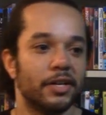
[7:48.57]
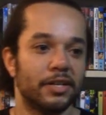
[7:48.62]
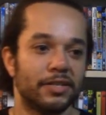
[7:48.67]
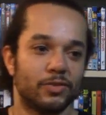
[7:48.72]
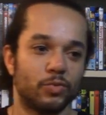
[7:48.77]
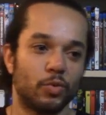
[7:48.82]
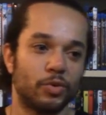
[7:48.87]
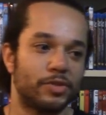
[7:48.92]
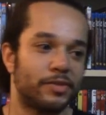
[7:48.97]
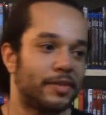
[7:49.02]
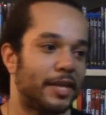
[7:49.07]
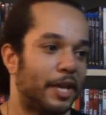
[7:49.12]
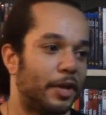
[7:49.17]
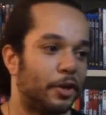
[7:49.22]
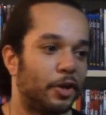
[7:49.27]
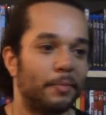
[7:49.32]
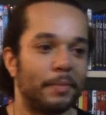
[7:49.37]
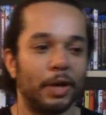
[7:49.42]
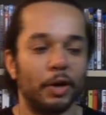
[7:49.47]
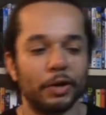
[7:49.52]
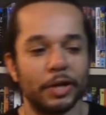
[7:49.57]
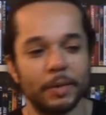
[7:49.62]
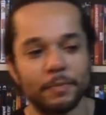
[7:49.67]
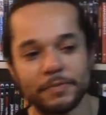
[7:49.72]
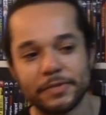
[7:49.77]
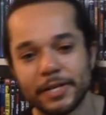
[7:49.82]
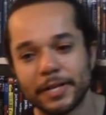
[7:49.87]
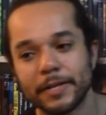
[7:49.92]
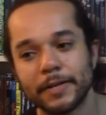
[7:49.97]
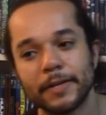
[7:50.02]
Schwarzenegger, Mel
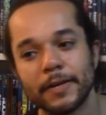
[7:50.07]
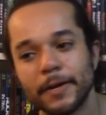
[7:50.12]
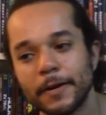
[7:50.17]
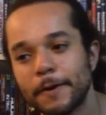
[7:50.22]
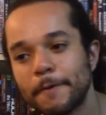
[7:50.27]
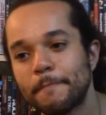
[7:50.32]
Gibson,